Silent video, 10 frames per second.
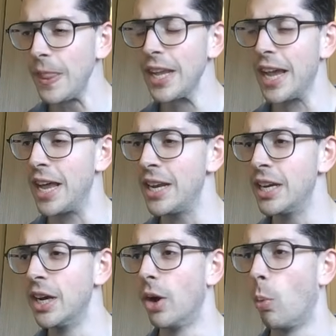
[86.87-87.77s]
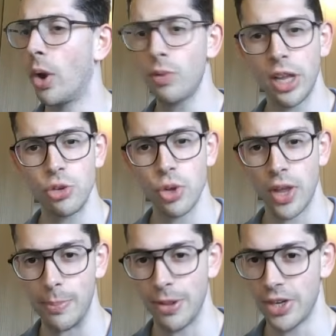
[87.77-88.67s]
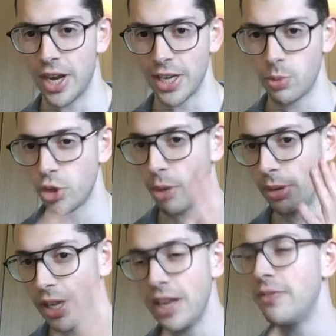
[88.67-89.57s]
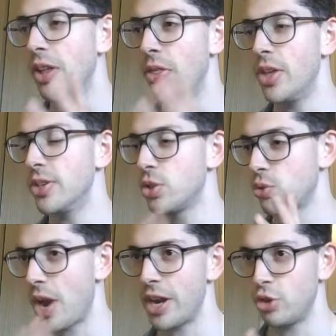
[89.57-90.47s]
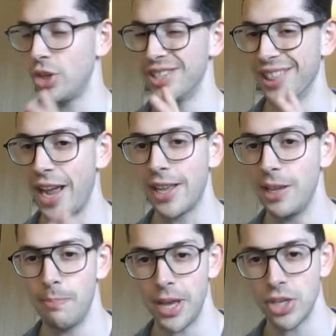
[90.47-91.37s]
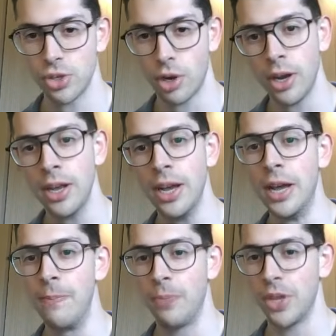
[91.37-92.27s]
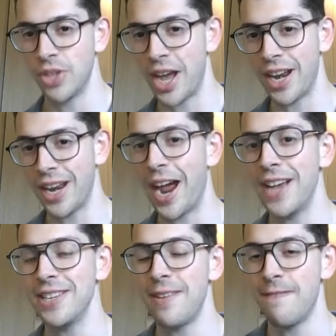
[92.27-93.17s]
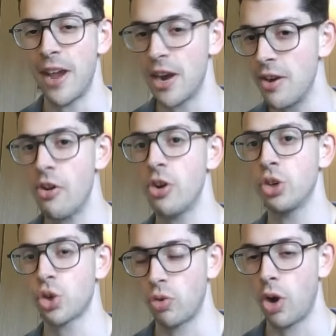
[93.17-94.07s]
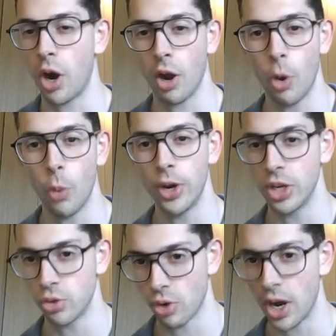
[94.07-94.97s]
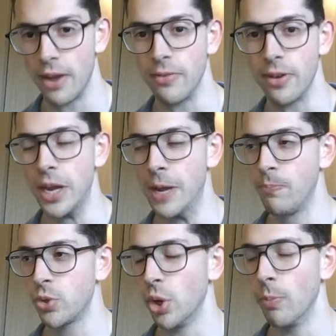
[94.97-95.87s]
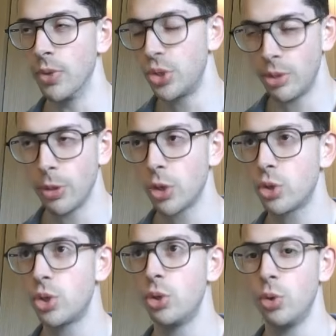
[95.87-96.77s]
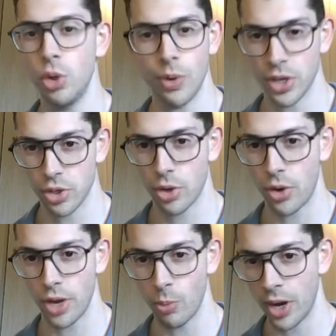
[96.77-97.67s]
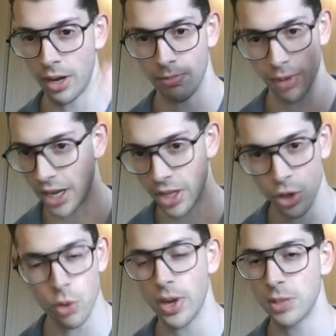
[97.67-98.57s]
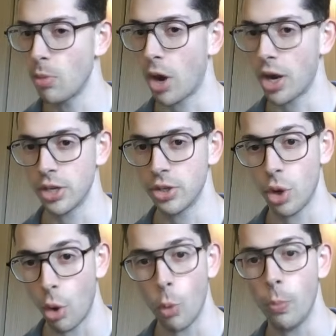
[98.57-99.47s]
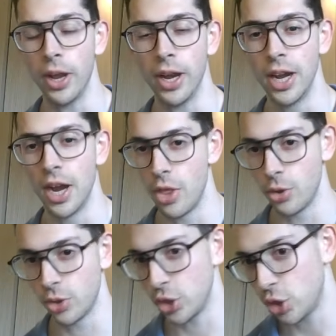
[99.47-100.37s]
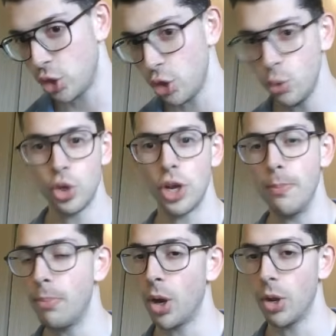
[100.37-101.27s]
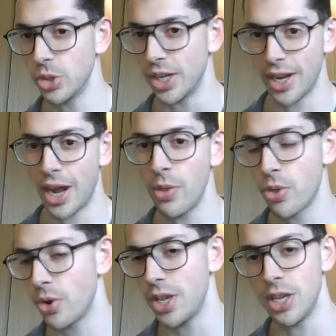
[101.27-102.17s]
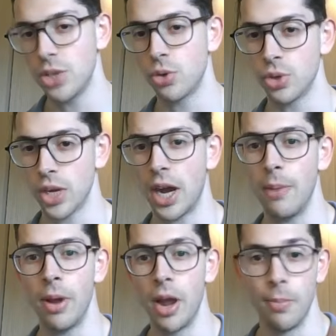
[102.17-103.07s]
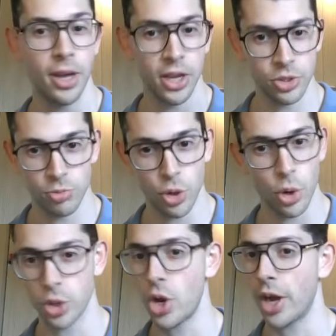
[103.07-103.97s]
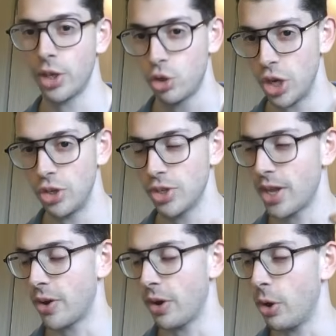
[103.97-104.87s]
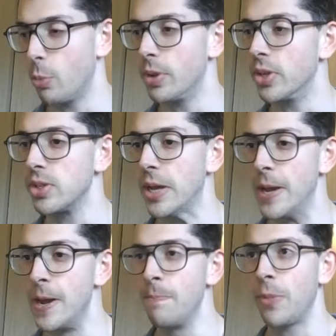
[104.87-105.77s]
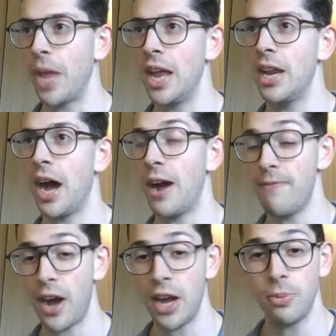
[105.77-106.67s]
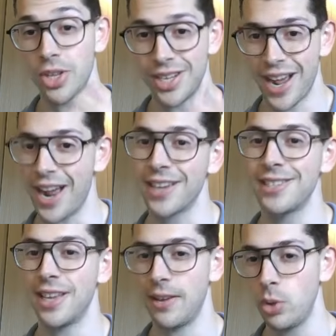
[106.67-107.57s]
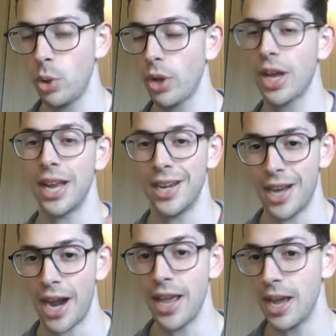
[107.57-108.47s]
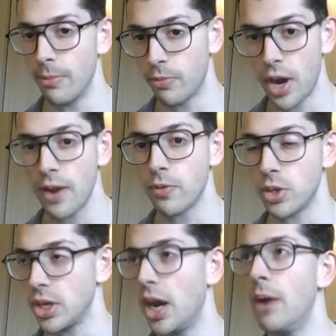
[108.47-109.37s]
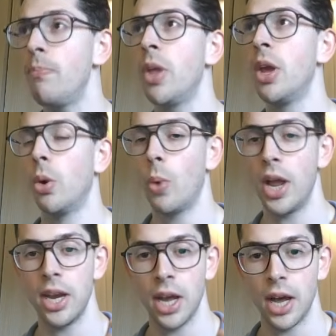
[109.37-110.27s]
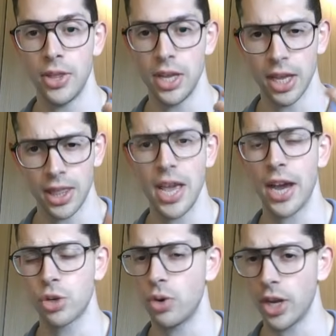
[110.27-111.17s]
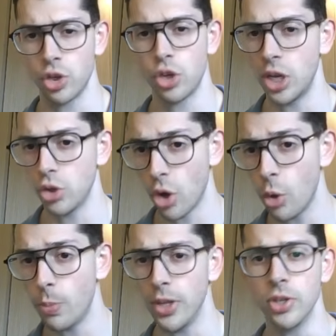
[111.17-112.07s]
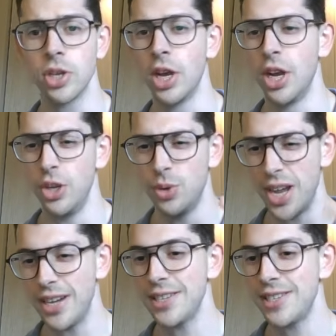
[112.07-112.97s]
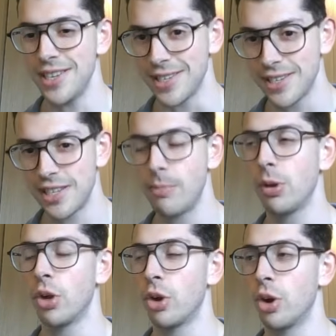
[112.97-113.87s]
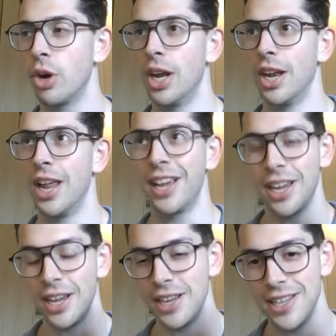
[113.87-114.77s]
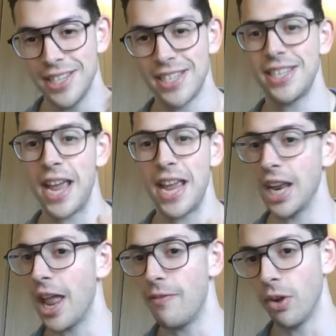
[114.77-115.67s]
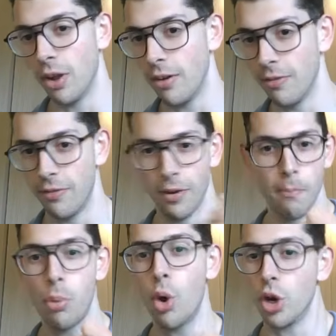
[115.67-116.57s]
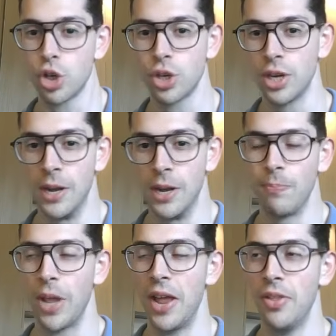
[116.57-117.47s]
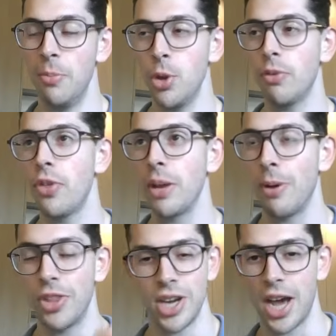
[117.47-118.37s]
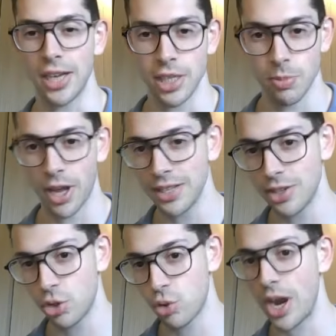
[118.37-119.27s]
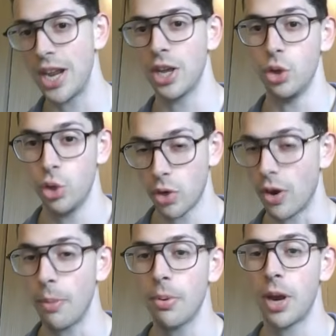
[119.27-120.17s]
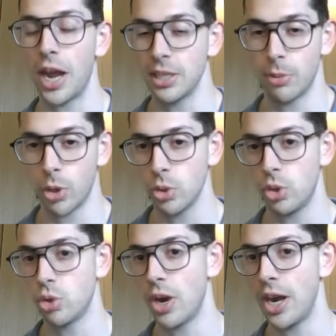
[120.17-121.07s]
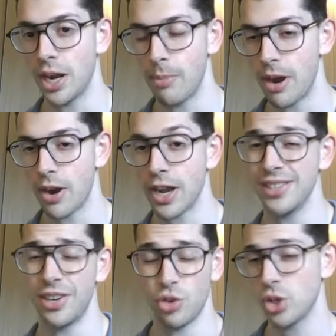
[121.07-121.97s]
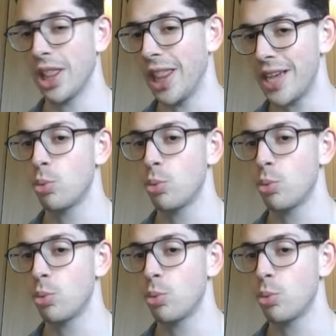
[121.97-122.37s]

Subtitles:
And one really interesting thing about the DAX, which I believe that this strategy is likely based on, is that it has a very, very strong opening drive. So similar to US 30, when like the US market is open, there's this huge impulse at 9:30 Eastern time because the New York Stock Exchange, etc. opens. And I find with the DAX that if you look at 9 a.m. Frankfurt time, when the extra exchange opens, you tend to see a similar like insane level of push. And the beautiful thing about the DAX is because it's trading in Europe as opposed to trading in Americas, and it's just less